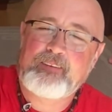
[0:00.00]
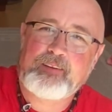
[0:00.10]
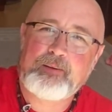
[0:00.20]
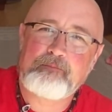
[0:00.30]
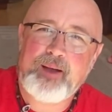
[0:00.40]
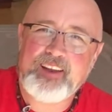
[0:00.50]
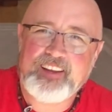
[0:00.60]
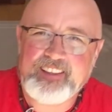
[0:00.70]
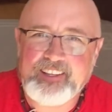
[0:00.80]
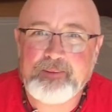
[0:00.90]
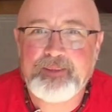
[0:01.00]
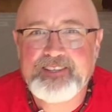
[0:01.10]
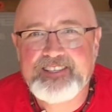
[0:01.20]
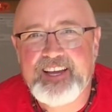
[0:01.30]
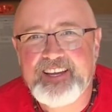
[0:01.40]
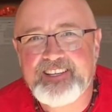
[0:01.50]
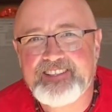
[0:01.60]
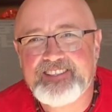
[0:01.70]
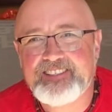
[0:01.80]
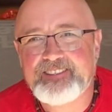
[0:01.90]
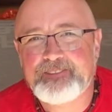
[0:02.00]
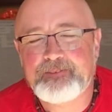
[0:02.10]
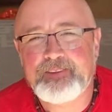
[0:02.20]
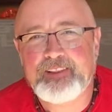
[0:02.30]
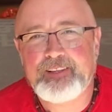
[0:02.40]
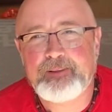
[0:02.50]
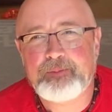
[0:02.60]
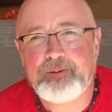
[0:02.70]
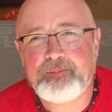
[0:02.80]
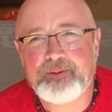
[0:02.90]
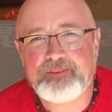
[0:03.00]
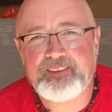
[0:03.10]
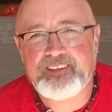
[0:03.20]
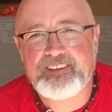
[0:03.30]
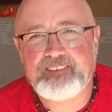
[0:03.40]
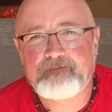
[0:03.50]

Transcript: combining a little bit of science with a little bit of music,